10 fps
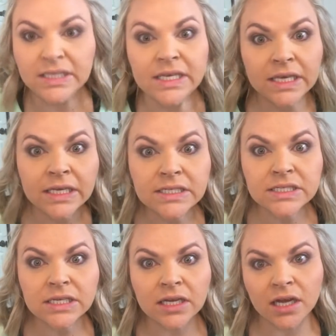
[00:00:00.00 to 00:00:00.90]
kit,
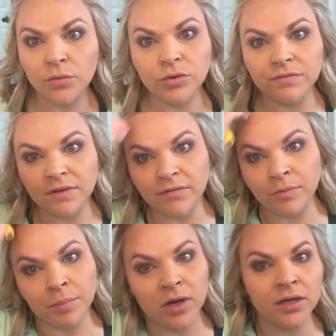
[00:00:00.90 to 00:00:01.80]
and I would have never
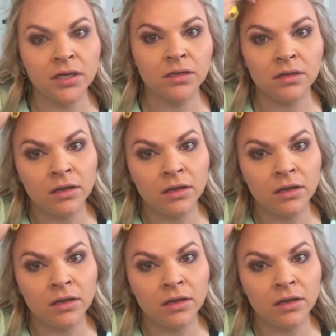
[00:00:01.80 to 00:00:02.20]
bought it.